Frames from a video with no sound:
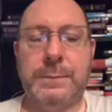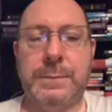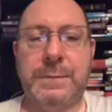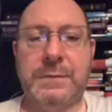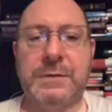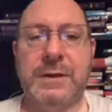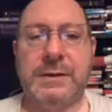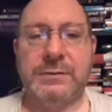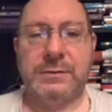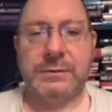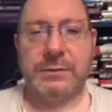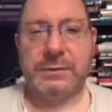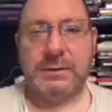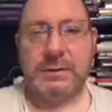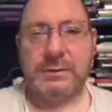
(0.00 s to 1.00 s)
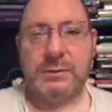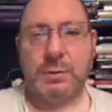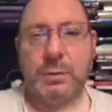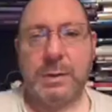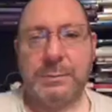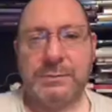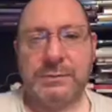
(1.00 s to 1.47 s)
So that's the, the
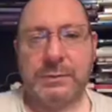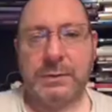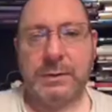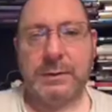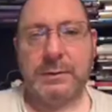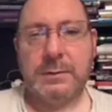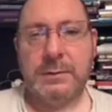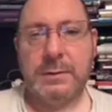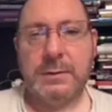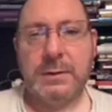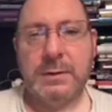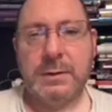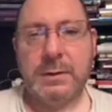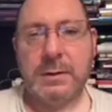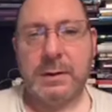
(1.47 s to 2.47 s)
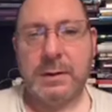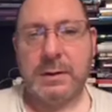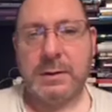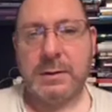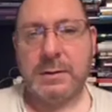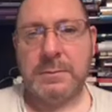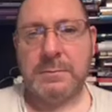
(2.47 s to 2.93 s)
website.
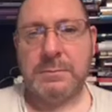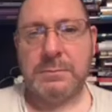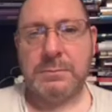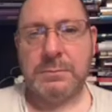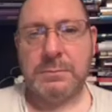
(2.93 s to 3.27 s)
Um,